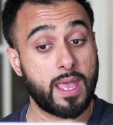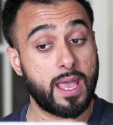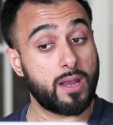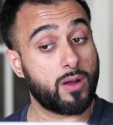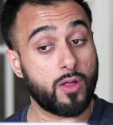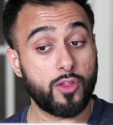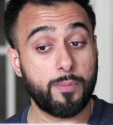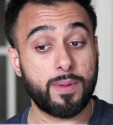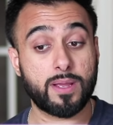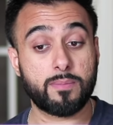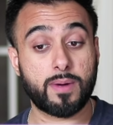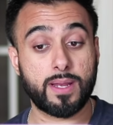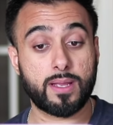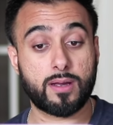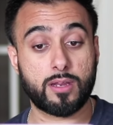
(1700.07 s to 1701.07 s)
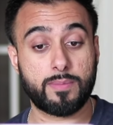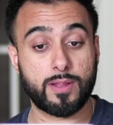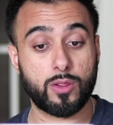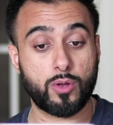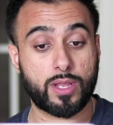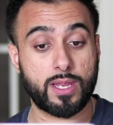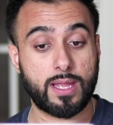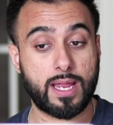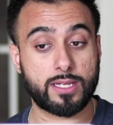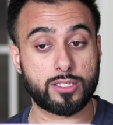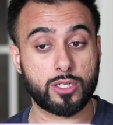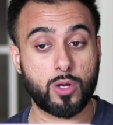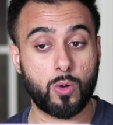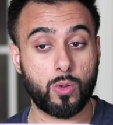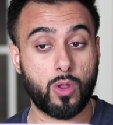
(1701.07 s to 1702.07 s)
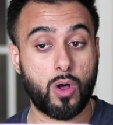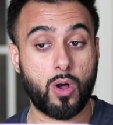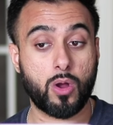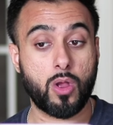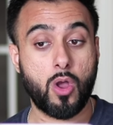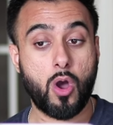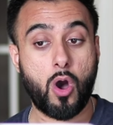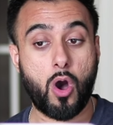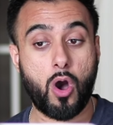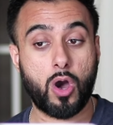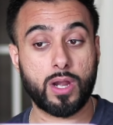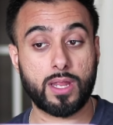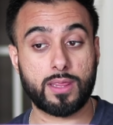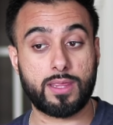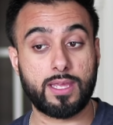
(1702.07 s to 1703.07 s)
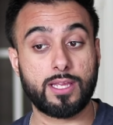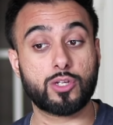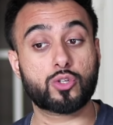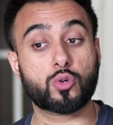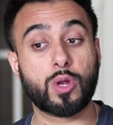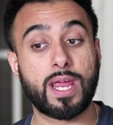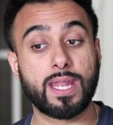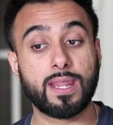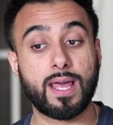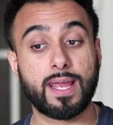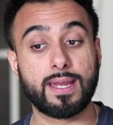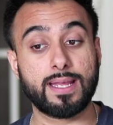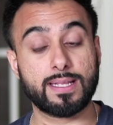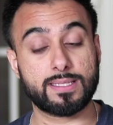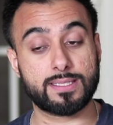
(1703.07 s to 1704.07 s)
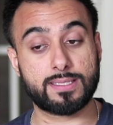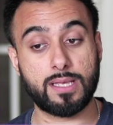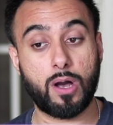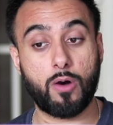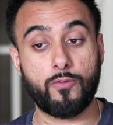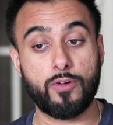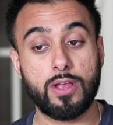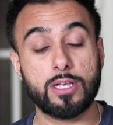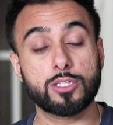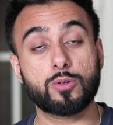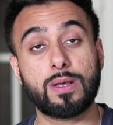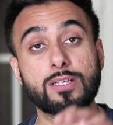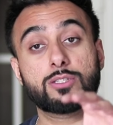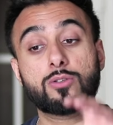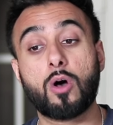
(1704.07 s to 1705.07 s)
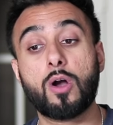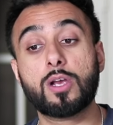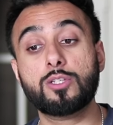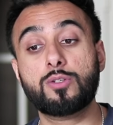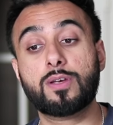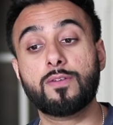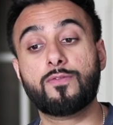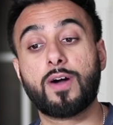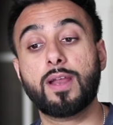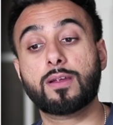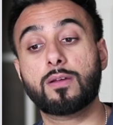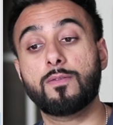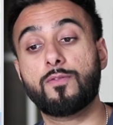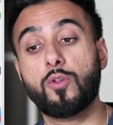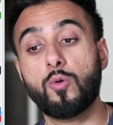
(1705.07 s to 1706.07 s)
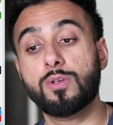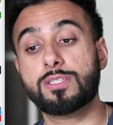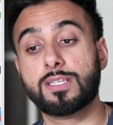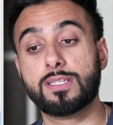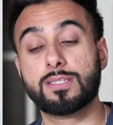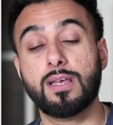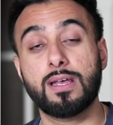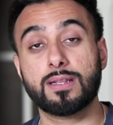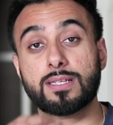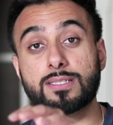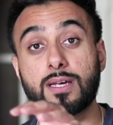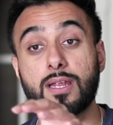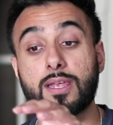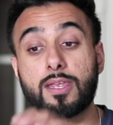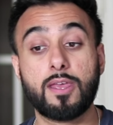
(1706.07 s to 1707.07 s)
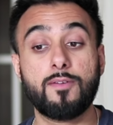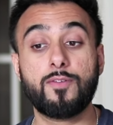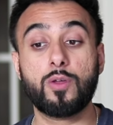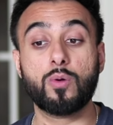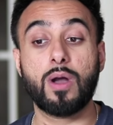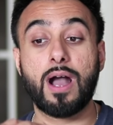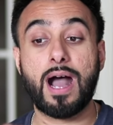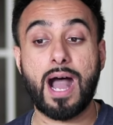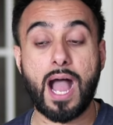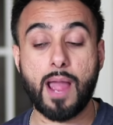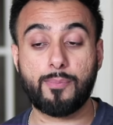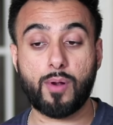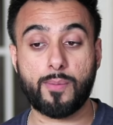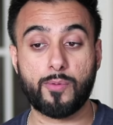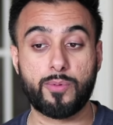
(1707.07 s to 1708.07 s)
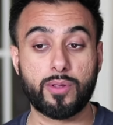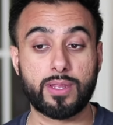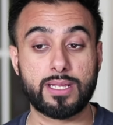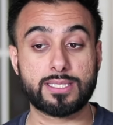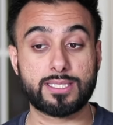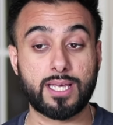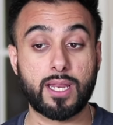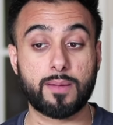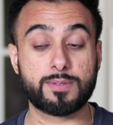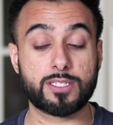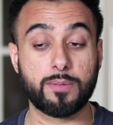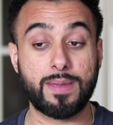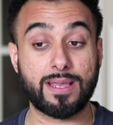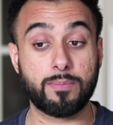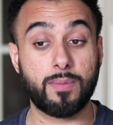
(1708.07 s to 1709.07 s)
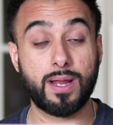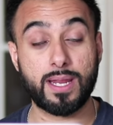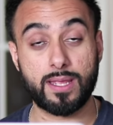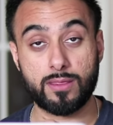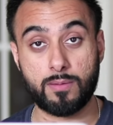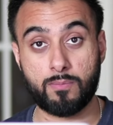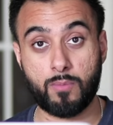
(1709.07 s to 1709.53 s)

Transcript: and other big money could have been looking at it to go long on the trend line itself. So as long as you can find confluences, that's going to give you high probability setups to make money in the